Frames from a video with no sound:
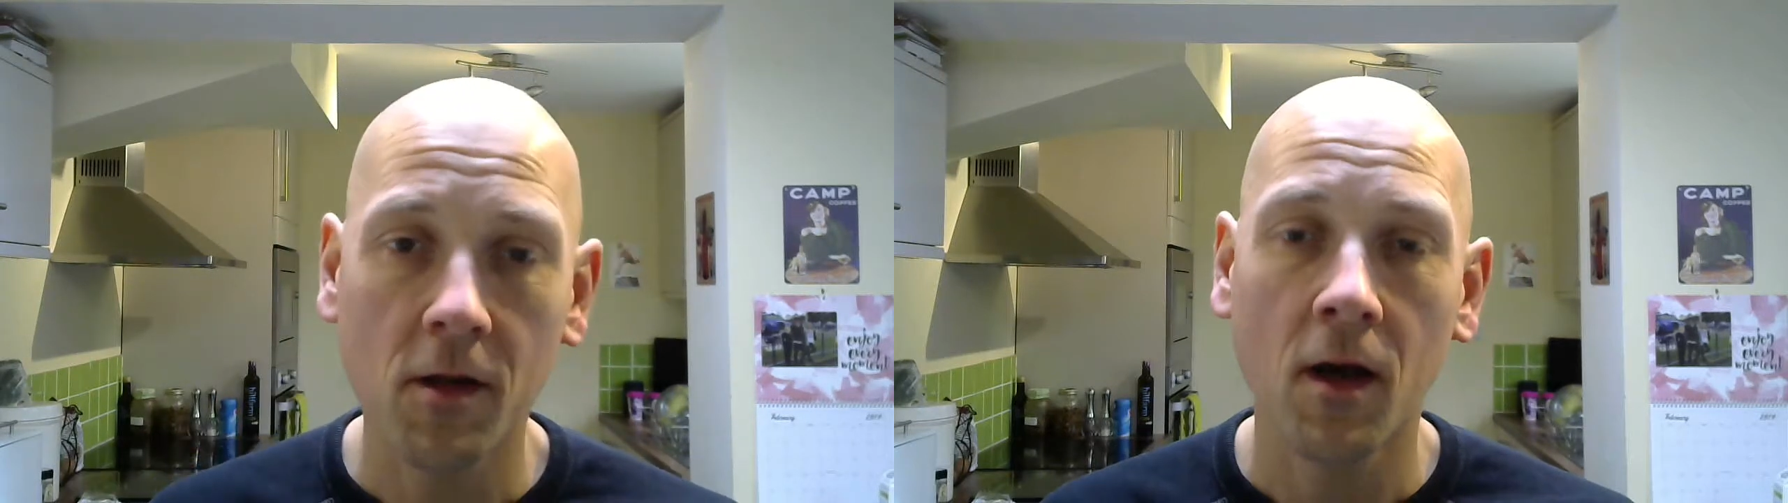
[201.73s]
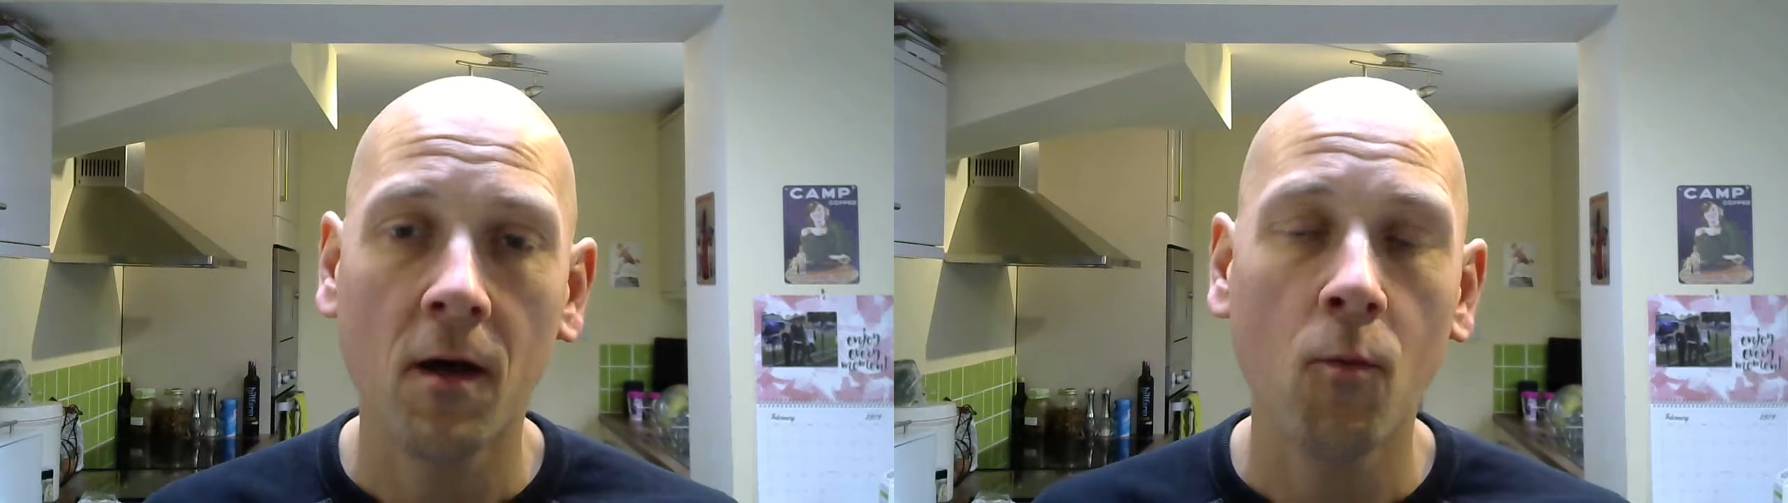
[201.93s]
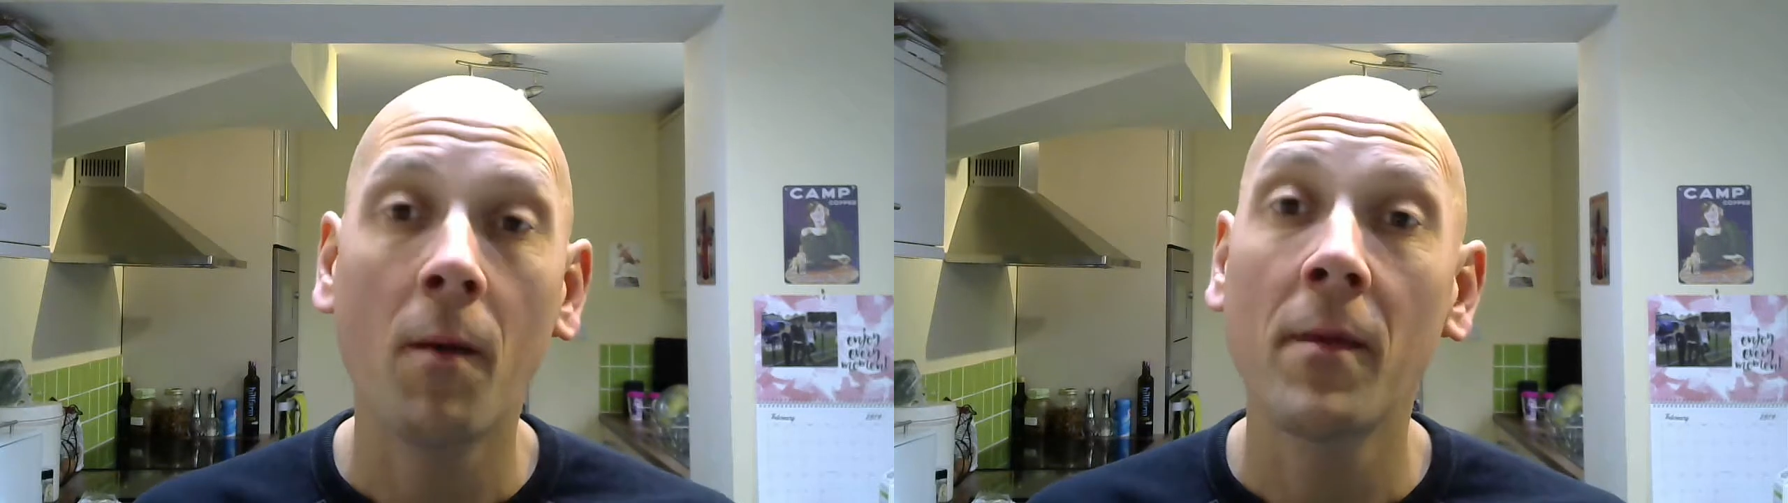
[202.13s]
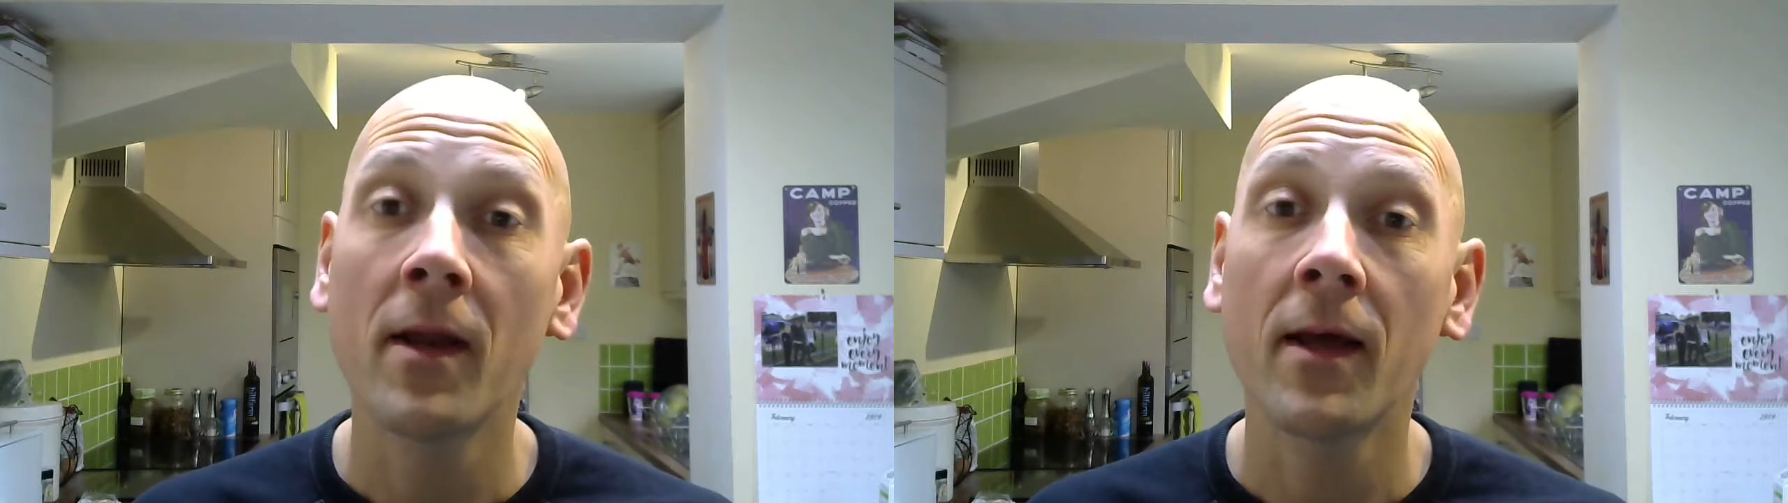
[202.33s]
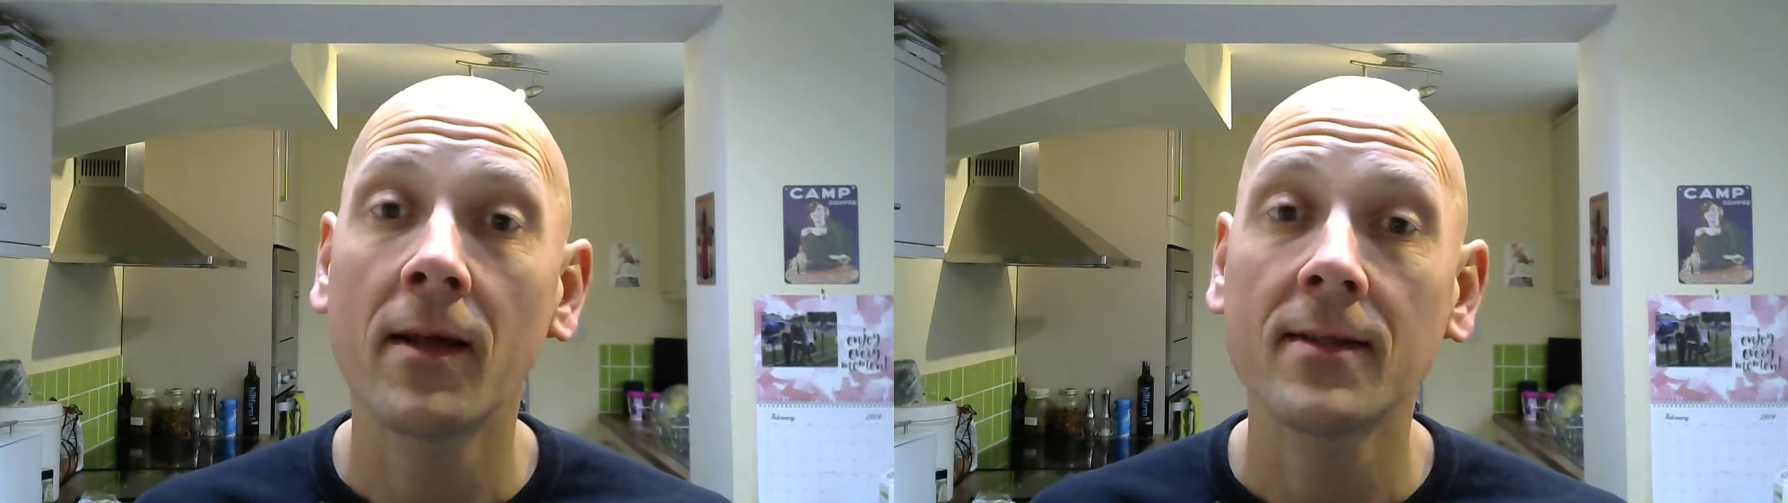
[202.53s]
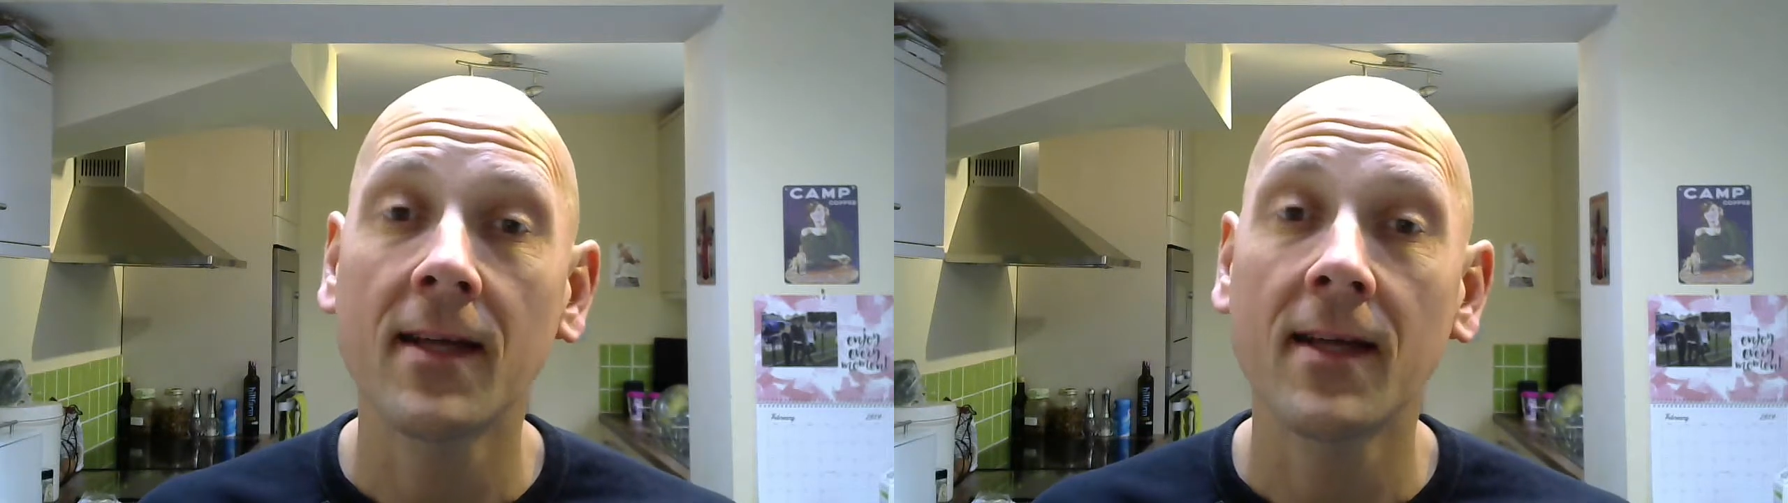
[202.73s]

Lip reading: 1 minute,